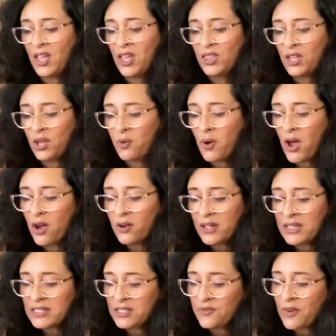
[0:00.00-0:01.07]
The quote
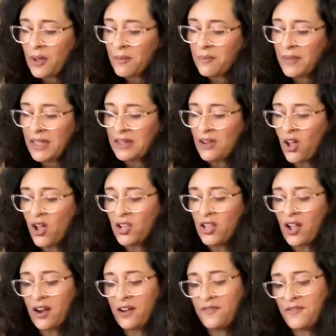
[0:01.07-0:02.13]
is from In All
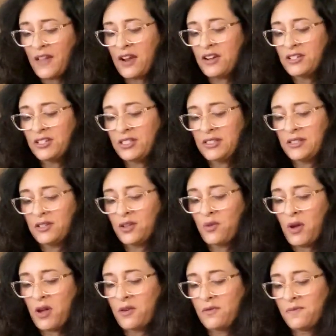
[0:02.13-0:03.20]
Our Affairs,
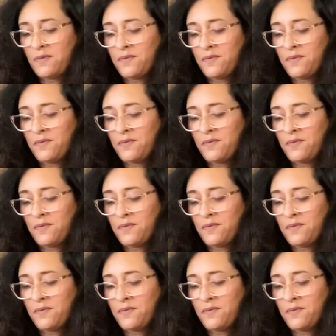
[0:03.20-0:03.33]
quote,